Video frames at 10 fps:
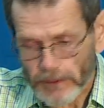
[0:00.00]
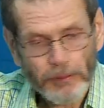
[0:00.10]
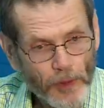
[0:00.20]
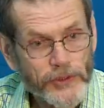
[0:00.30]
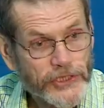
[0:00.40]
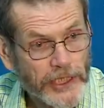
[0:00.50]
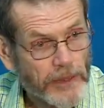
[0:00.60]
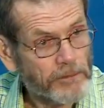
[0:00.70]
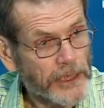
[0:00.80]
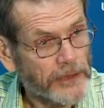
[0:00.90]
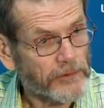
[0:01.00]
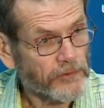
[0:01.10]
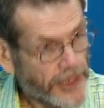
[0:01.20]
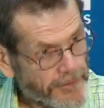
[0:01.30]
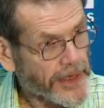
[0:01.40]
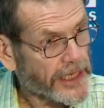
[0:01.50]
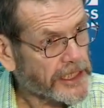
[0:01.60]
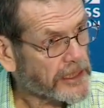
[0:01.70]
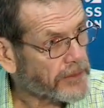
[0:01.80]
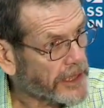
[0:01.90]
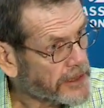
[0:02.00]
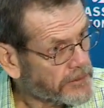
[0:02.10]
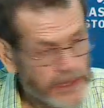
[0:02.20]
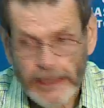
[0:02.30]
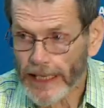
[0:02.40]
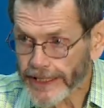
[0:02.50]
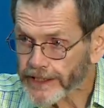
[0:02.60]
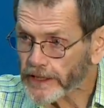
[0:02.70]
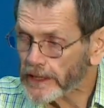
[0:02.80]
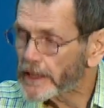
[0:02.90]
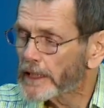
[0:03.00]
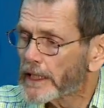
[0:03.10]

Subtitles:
approached him, ran the idea by him. He liked it.